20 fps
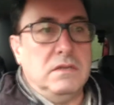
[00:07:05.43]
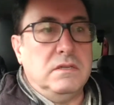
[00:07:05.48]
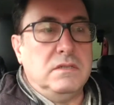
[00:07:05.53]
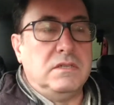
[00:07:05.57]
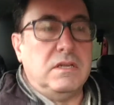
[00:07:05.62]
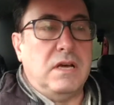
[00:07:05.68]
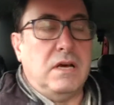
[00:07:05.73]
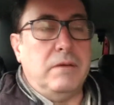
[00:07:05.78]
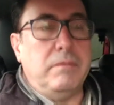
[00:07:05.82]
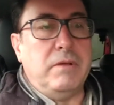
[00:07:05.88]

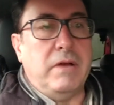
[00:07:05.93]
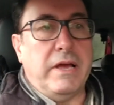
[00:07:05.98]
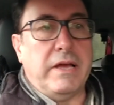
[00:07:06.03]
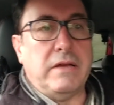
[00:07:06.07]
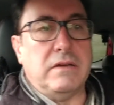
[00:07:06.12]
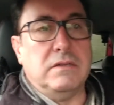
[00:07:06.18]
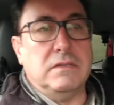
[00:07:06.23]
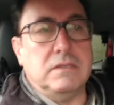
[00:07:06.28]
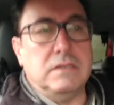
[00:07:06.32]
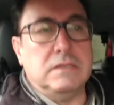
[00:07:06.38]
So I'm
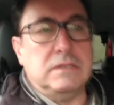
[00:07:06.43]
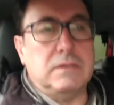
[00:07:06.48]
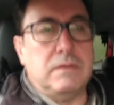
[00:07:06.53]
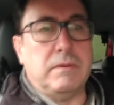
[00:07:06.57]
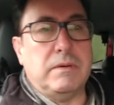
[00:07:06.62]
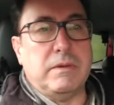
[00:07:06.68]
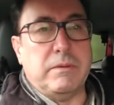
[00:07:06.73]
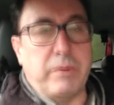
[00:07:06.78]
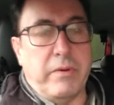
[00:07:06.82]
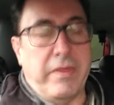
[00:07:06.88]
like, oh, I
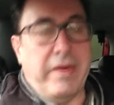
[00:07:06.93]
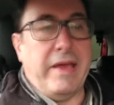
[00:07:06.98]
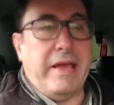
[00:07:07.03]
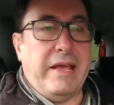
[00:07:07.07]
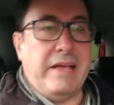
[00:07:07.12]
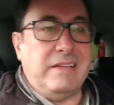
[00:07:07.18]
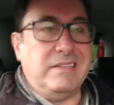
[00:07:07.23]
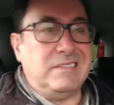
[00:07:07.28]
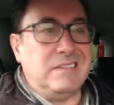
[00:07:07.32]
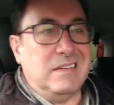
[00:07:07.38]
wonder what that
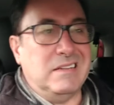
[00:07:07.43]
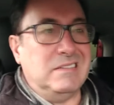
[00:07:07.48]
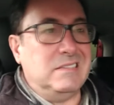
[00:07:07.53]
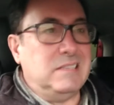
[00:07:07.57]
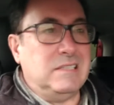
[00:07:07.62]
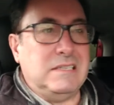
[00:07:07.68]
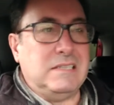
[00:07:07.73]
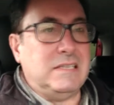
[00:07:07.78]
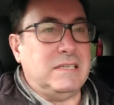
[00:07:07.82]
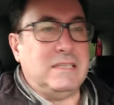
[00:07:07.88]
is.
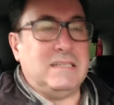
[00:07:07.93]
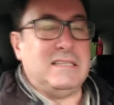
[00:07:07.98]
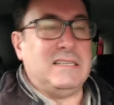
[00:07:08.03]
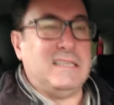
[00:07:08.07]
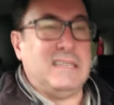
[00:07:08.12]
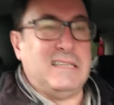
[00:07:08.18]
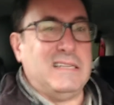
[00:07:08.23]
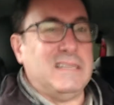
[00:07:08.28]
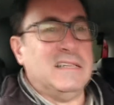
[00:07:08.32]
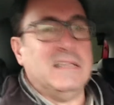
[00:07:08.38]

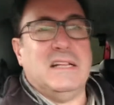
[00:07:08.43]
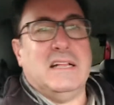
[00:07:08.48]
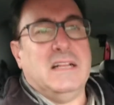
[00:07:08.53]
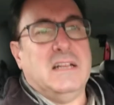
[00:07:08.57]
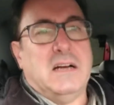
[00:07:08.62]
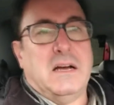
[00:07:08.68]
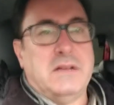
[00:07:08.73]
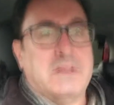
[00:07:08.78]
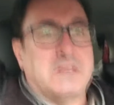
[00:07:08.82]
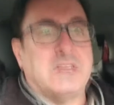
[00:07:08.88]

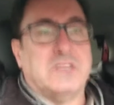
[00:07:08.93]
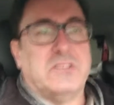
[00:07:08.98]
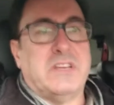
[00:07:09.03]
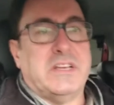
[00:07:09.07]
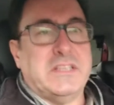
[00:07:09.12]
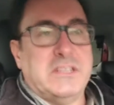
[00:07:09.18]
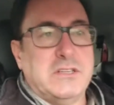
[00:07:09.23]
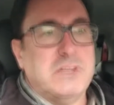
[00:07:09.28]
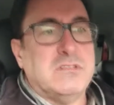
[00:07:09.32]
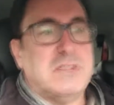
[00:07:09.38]
Because
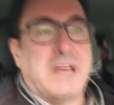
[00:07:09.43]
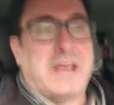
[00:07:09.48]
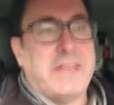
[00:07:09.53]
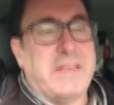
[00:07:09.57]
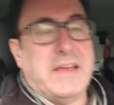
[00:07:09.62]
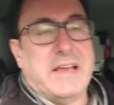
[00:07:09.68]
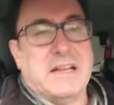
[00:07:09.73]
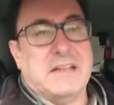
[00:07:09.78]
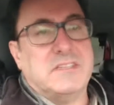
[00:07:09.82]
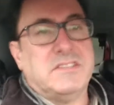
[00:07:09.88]
they do say
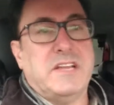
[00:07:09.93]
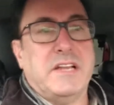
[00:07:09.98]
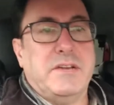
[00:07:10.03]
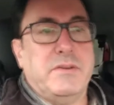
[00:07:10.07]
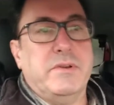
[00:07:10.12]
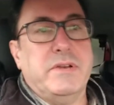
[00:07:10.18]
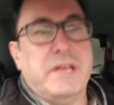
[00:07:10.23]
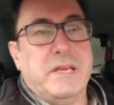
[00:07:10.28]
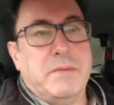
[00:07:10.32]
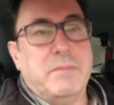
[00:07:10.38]
they're going to send
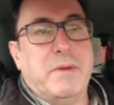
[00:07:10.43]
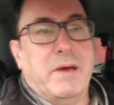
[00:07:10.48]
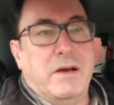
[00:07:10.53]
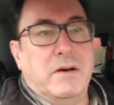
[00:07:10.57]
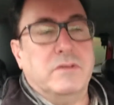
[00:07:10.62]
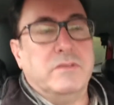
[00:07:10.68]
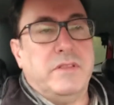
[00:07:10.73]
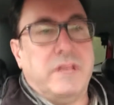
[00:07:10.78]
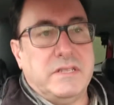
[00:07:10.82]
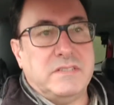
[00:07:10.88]
you an
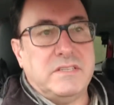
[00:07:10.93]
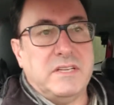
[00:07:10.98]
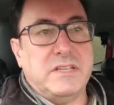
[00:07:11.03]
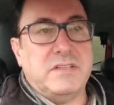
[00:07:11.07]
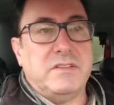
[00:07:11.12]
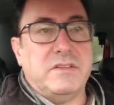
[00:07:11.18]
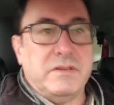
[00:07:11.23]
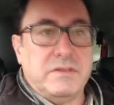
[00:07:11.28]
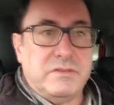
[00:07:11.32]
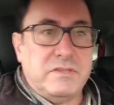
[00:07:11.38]
email. They
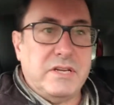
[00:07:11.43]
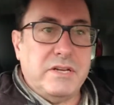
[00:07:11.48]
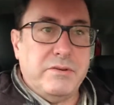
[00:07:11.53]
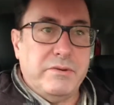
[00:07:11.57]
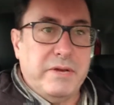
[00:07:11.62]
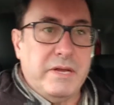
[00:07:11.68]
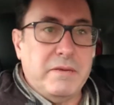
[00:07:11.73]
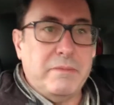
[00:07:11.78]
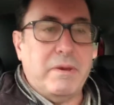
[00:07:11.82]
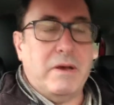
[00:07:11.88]
send you
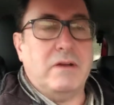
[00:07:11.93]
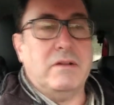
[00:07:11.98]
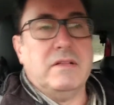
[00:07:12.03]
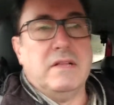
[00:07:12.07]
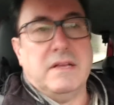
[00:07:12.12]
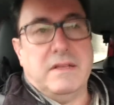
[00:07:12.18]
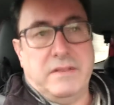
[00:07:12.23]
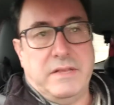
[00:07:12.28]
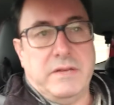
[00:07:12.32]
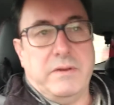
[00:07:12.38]
an email,
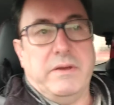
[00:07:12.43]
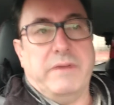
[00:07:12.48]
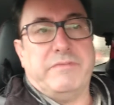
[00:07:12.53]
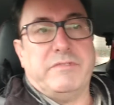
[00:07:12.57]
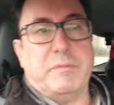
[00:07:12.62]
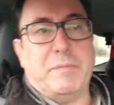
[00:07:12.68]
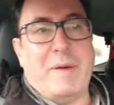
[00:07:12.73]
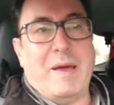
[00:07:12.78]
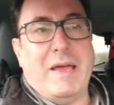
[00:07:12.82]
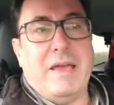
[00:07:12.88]
then you have
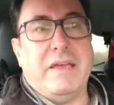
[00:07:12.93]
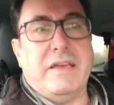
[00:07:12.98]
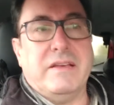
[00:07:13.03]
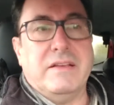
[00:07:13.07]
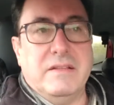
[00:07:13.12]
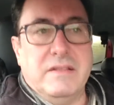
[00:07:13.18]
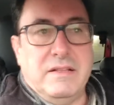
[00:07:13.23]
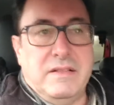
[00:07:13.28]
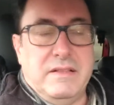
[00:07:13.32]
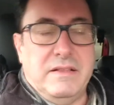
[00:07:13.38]
to pay.
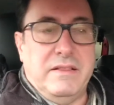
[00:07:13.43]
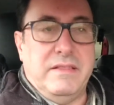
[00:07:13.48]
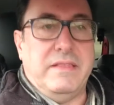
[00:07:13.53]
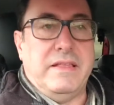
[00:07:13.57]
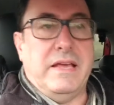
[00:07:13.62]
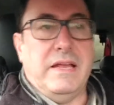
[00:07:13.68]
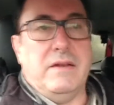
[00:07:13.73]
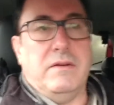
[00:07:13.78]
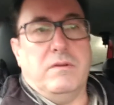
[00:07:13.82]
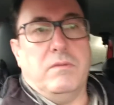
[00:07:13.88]

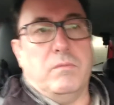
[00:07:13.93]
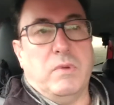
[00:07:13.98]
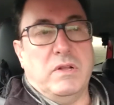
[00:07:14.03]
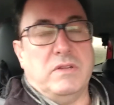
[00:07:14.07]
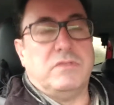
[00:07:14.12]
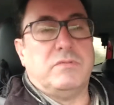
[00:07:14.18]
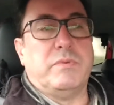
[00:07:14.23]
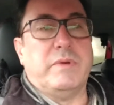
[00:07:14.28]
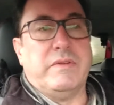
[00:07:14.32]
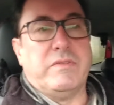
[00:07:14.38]
Then
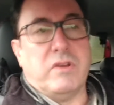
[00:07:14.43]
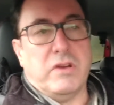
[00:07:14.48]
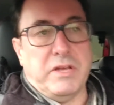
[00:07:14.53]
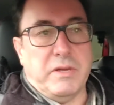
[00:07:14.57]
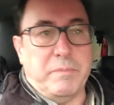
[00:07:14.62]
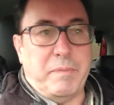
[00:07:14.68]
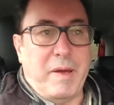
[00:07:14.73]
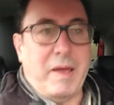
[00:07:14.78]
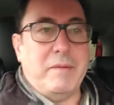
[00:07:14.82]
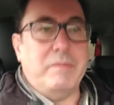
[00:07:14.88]
once we've got
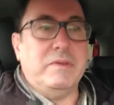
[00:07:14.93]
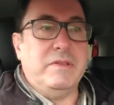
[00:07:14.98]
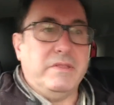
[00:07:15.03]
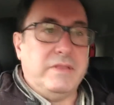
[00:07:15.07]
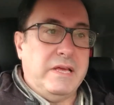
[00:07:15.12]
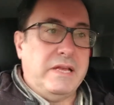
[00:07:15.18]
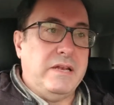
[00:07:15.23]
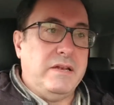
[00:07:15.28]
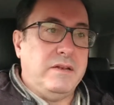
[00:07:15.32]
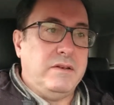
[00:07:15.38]
your payment,
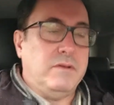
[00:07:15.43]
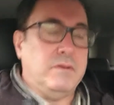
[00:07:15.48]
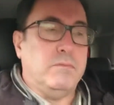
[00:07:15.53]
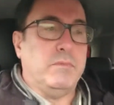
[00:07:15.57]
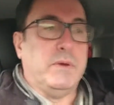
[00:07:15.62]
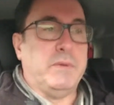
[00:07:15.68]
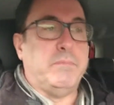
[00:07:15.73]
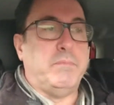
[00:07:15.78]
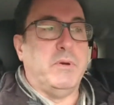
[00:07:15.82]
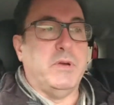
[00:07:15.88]

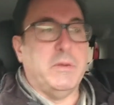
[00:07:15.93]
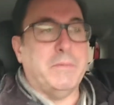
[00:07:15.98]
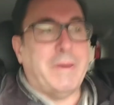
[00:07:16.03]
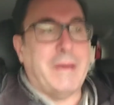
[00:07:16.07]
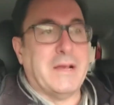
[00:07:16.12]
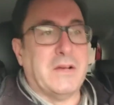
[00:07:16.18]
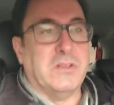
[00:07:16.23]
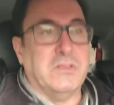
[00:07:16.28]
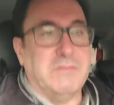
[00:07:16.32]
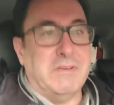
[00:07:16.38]
then we put you
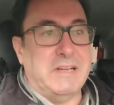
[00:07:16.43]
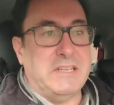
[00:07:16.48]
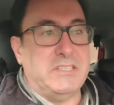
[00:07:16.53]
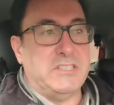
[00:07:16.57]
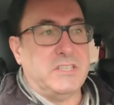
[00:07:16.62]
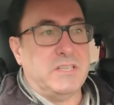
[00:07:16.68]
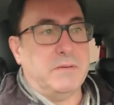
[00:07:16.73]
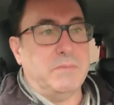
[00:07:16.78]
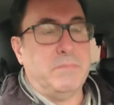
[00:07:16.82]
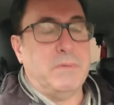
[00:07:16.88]
back on the
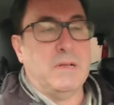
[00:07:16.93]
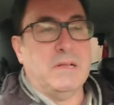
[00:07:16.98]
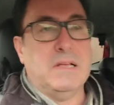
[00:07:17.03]
register.